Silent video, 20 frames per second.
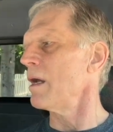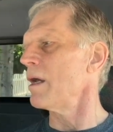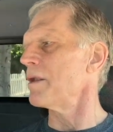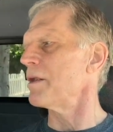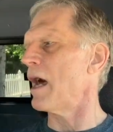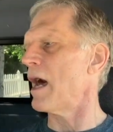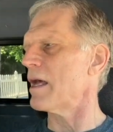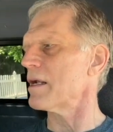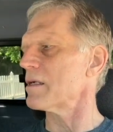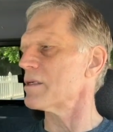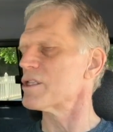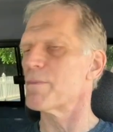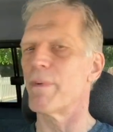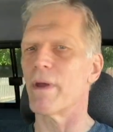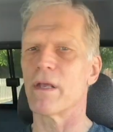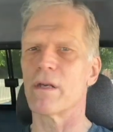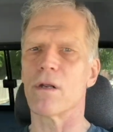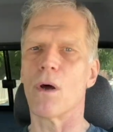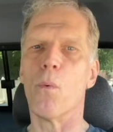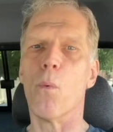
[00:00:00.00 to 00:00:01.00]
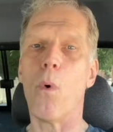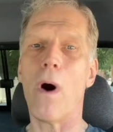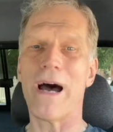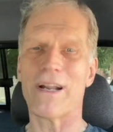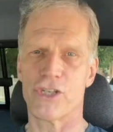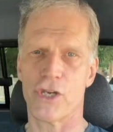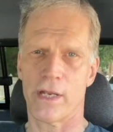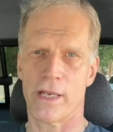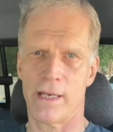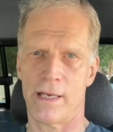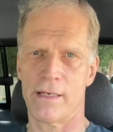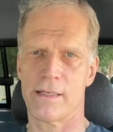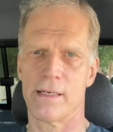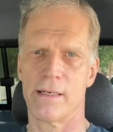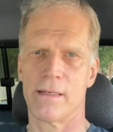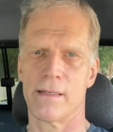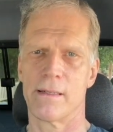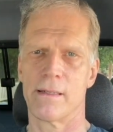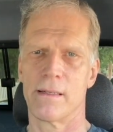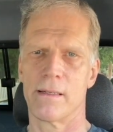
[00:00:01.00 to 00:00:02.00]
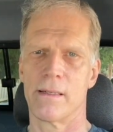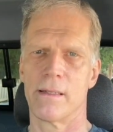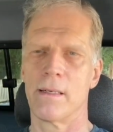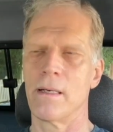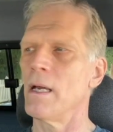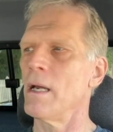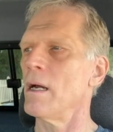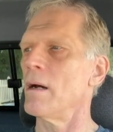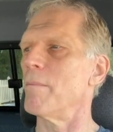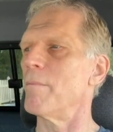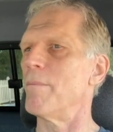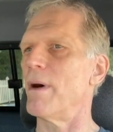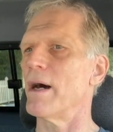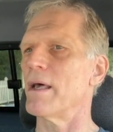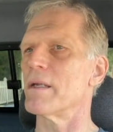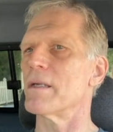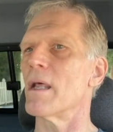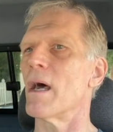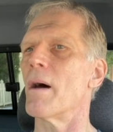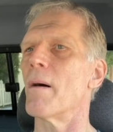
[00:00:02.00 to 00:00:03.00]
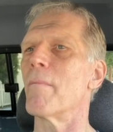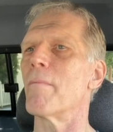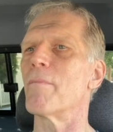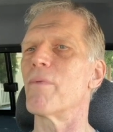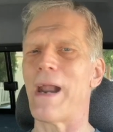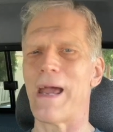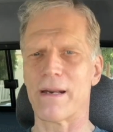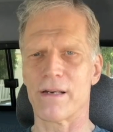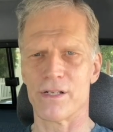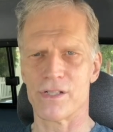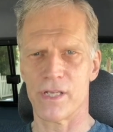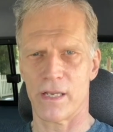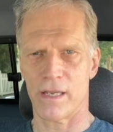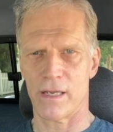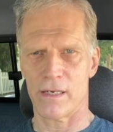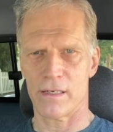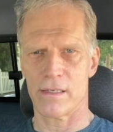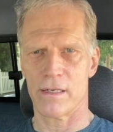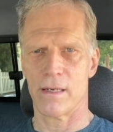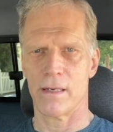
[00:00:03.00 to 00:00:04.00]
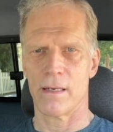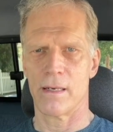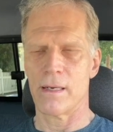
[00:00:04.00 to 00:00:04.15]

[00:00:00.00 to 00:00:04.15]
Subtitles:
not spent watching it, but practicing it.